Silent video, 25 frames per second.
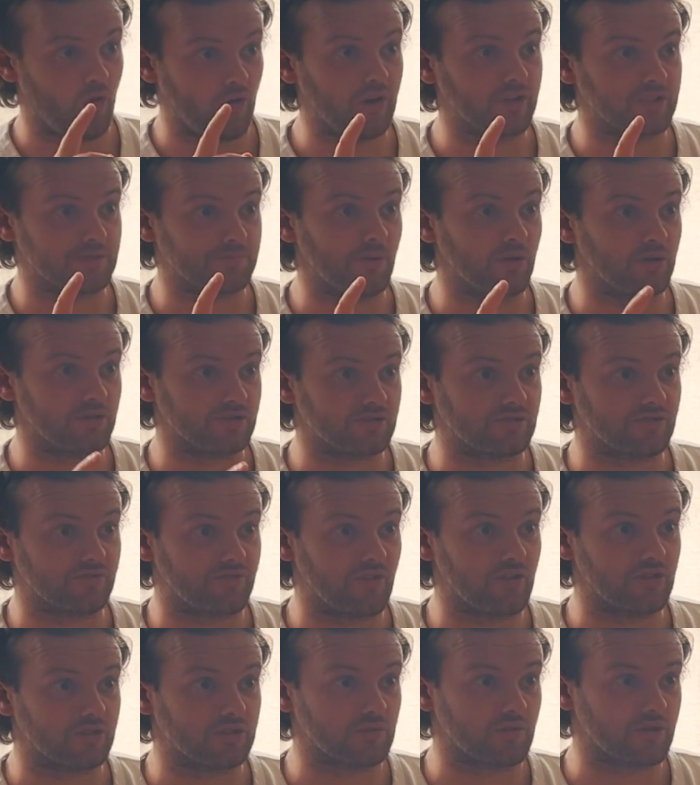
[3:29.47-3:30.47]
I suppose is the
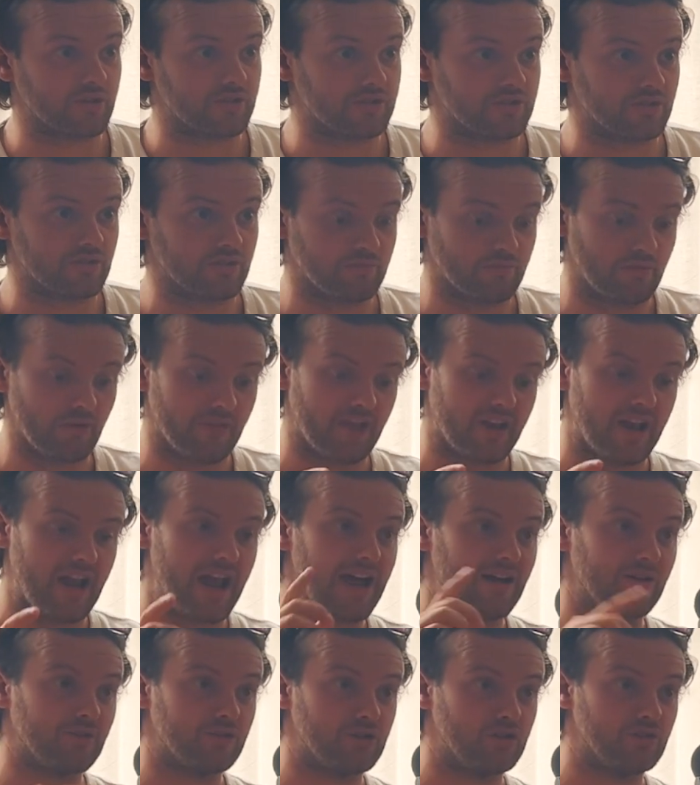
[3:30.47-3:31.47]
first question. But then
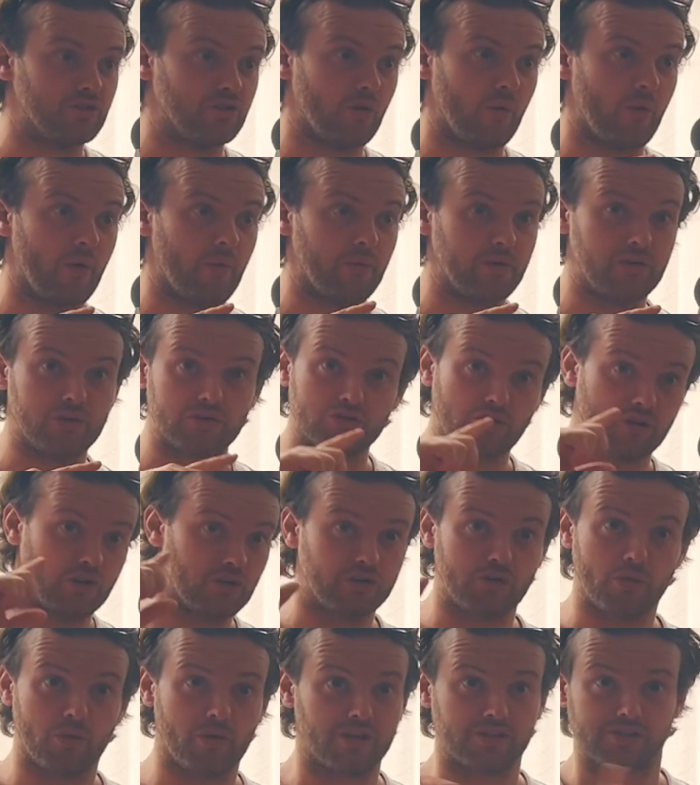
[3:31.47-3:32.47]
how do you do it when you're
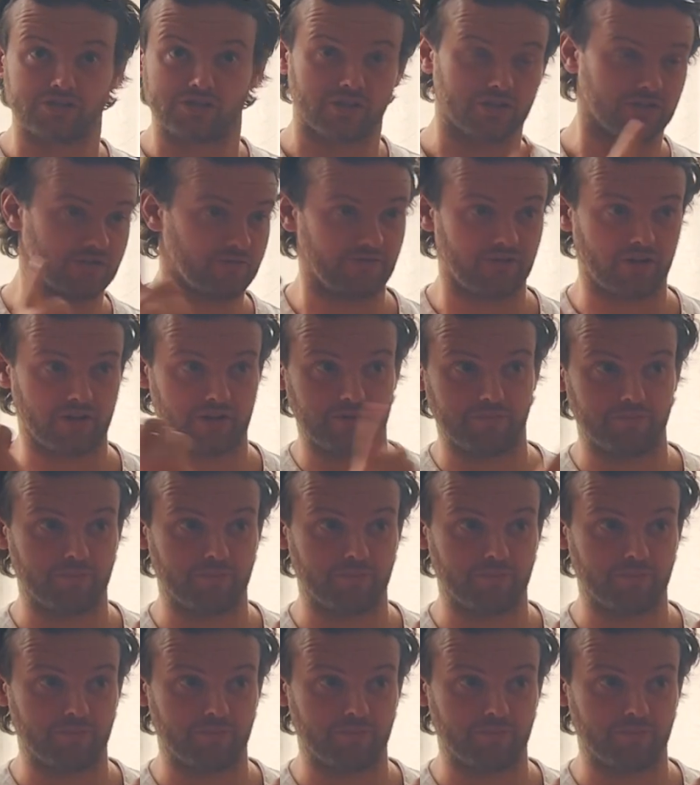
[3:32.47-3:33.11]
trying to do it at such a fucking